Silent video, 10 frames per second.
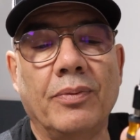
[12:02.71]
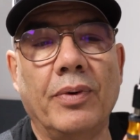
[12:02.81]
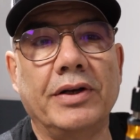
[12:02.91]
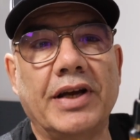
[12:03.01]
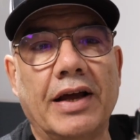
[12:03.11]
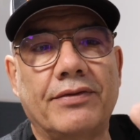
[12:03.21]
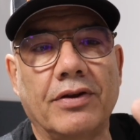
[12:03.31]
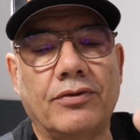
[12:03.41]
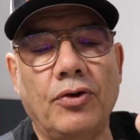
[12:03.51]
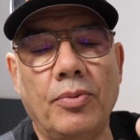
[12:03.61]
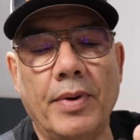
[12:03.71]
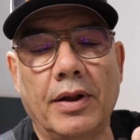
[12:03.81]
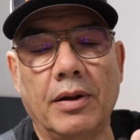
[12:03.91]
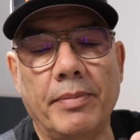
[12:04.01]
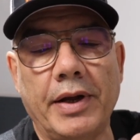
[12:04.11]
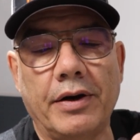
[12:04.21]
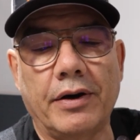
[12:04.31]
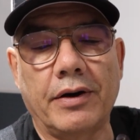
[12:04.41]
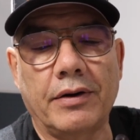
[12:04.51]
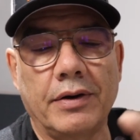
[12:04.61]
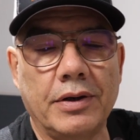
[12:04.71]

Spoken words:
which has the 2 millimeter,